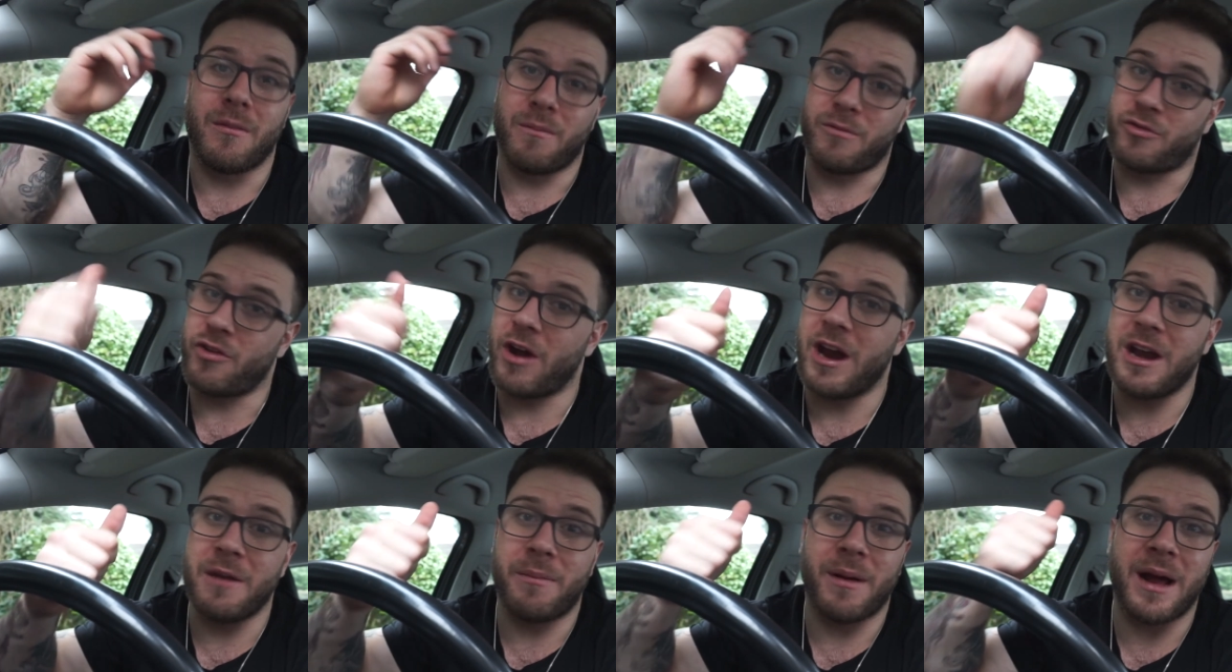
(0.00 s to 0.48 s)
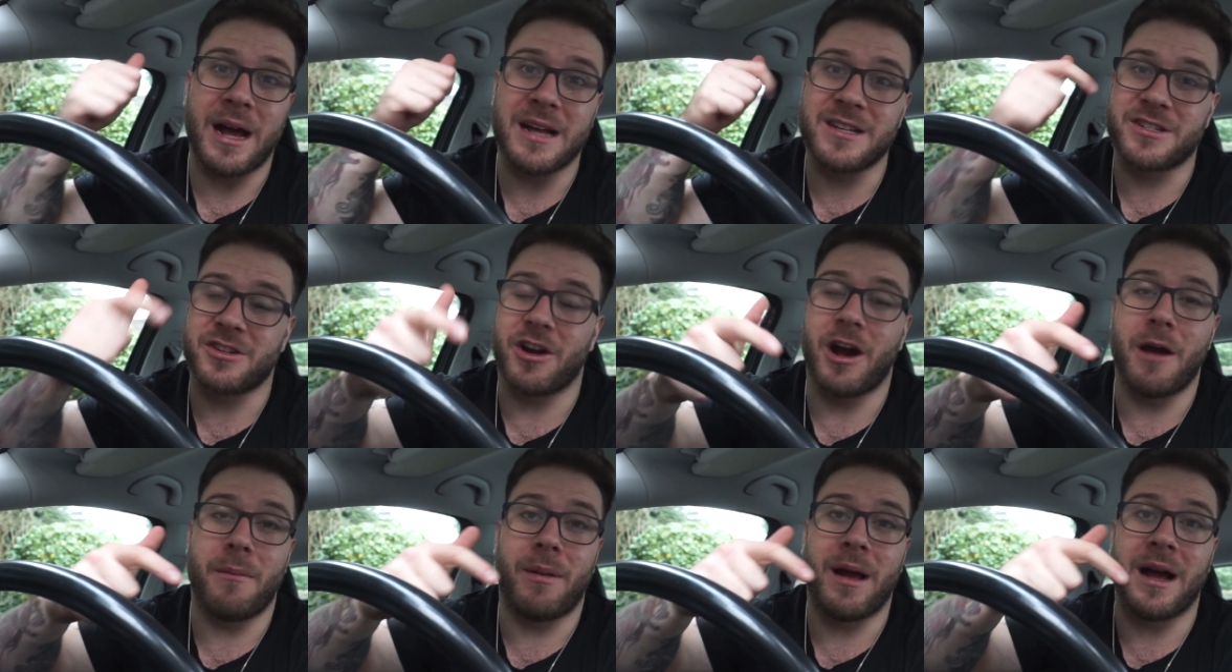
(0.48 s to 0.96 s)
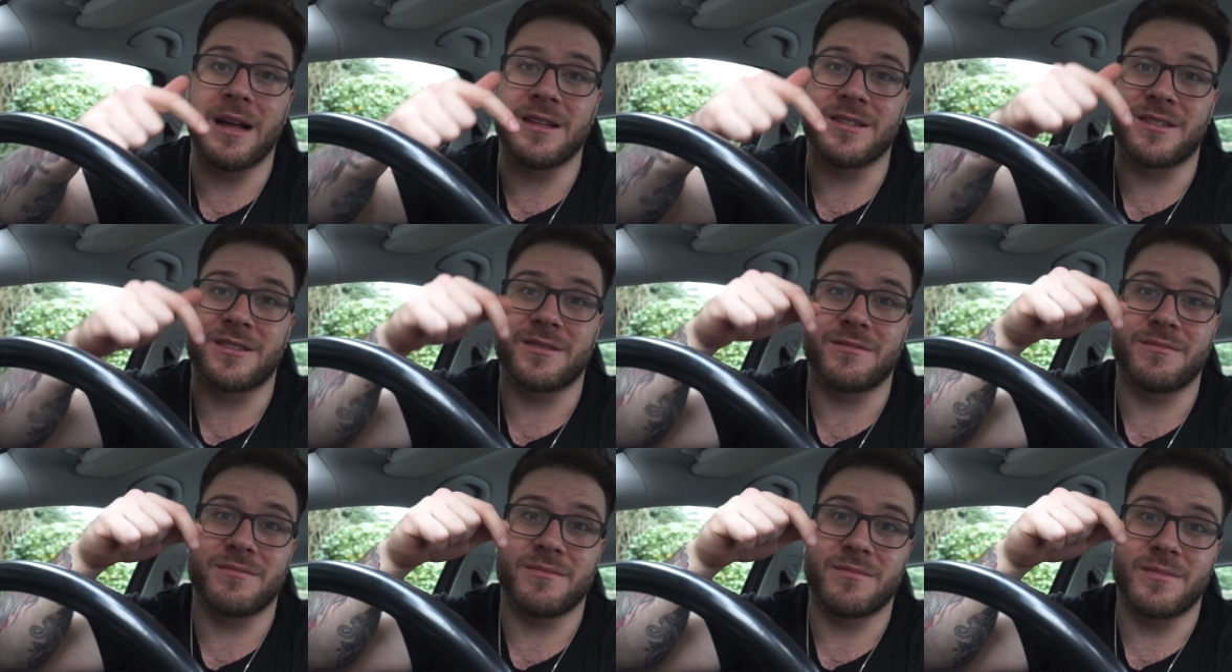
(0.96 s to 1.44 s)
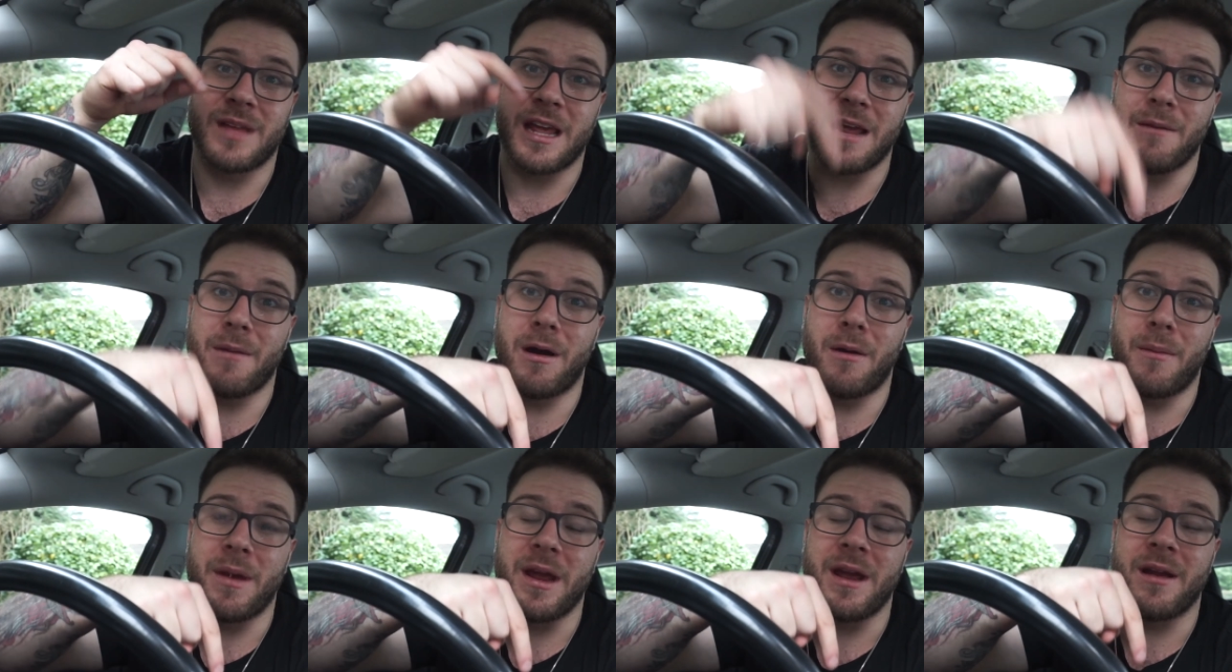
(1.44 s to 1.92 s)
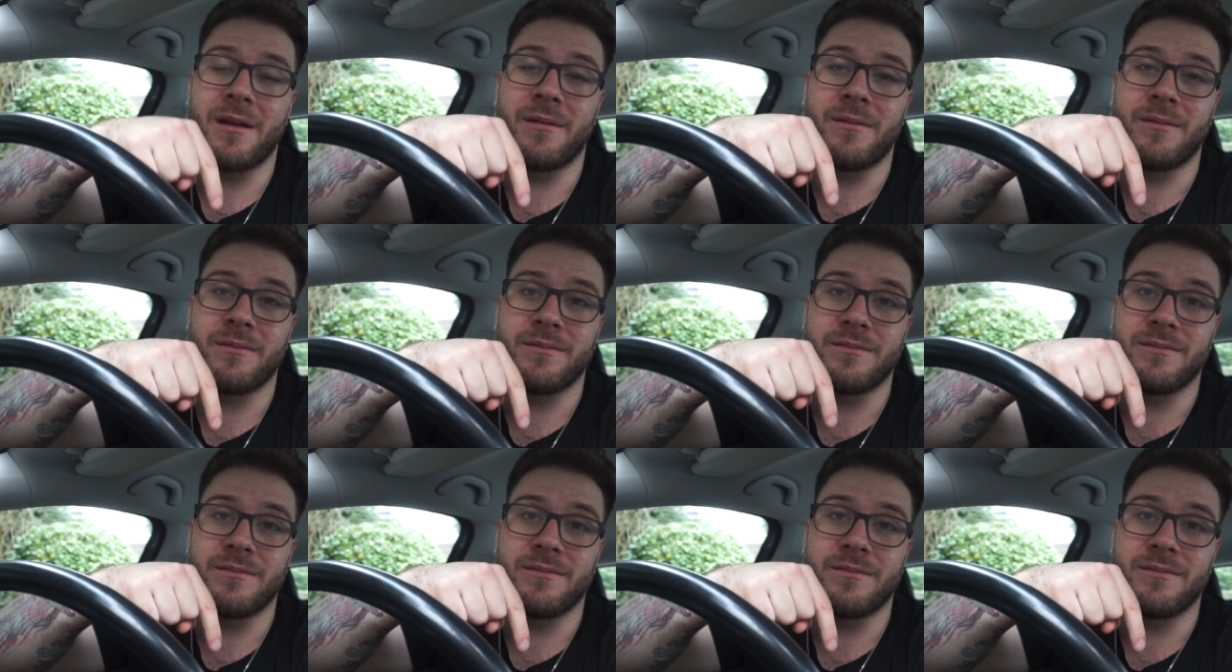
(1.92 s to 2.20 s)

Training plans, diet plans, email me.